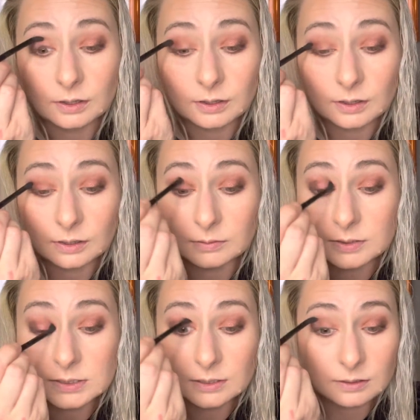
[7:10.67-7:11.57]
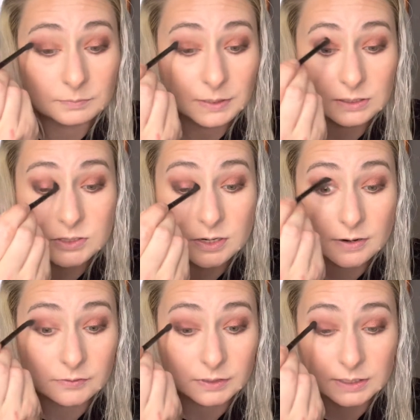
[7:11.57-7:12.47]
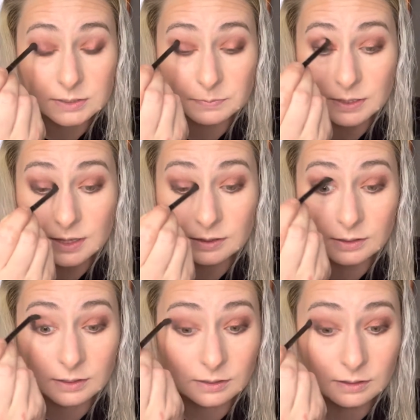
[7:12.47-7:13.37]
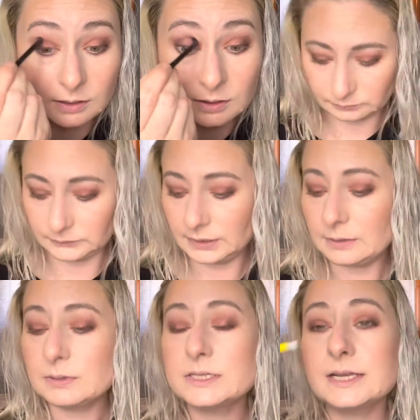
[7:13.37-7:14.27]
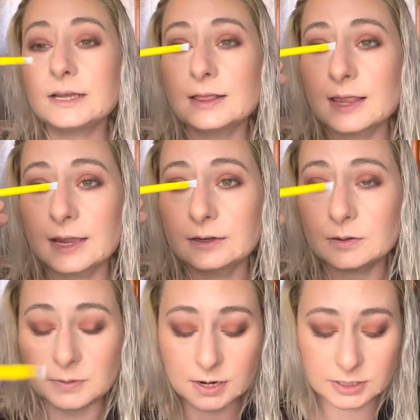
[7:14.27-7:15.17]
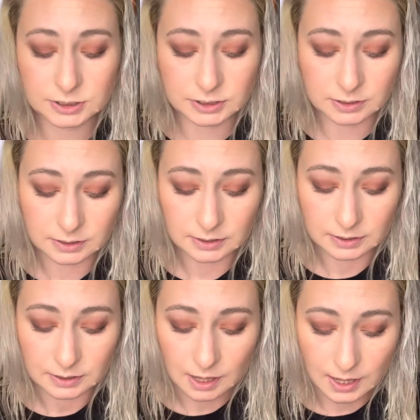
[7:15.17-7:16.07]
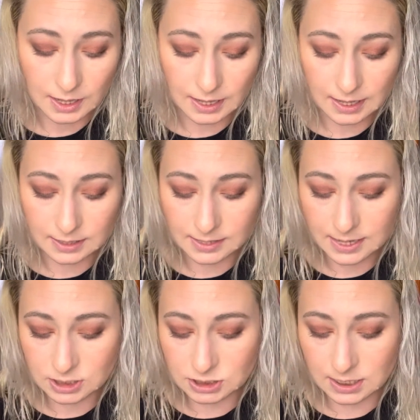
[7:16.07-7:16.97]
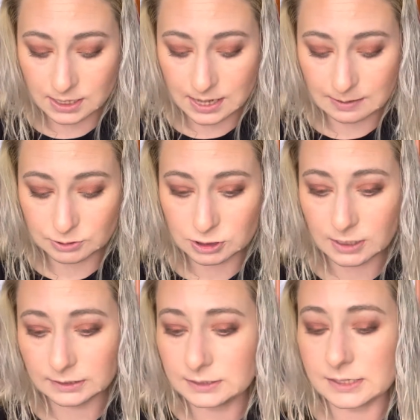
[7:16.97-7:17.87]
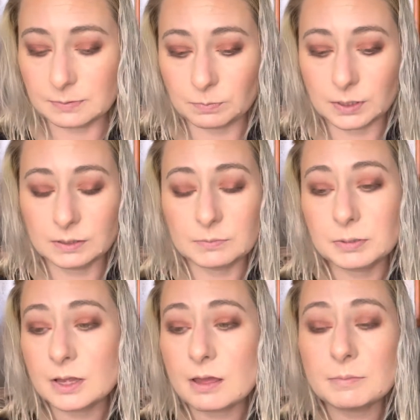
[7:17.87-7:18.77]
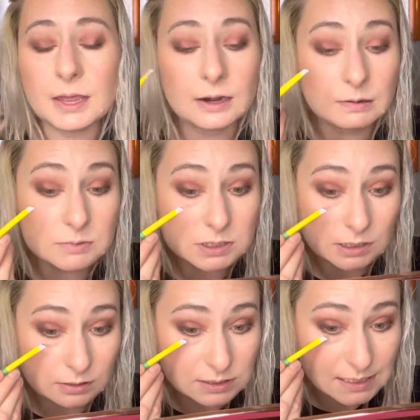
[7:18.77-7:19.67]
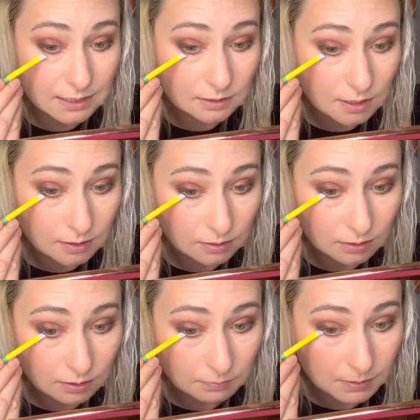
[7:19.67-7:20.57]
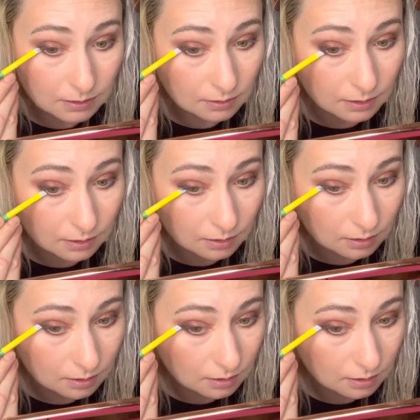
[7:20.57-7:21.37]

And I'm just gonna make sure everything's blended. And I'm gonna take a liner brush and that shade Abstract, the deep plum and I'm just going to tightline a little bit, like